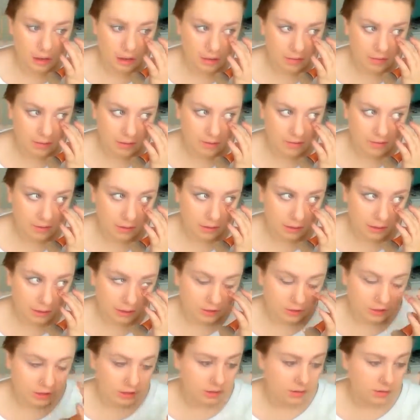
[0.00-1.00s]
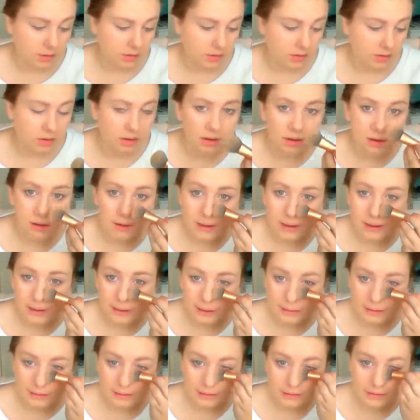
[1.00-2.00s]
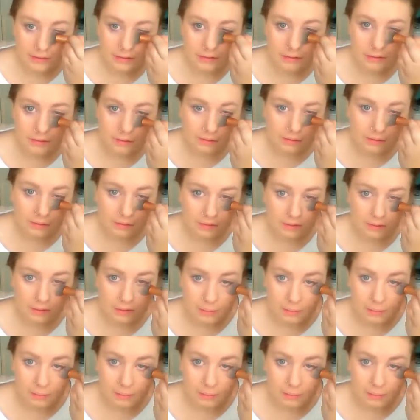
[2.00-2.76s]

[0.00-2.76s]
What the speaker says: of that foundation, and it just looks